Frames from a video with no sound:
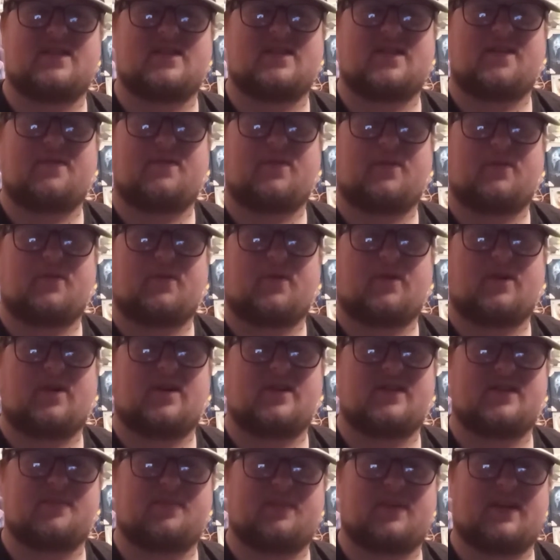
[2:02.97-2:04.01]
and stuff
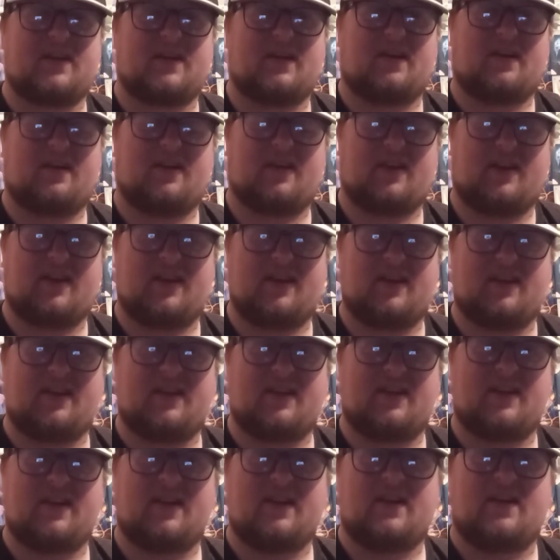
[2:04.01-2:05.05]
over her husband
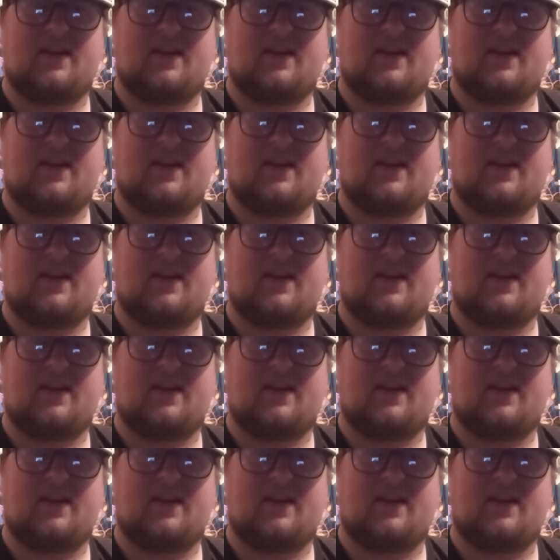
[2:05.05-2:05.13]
dying and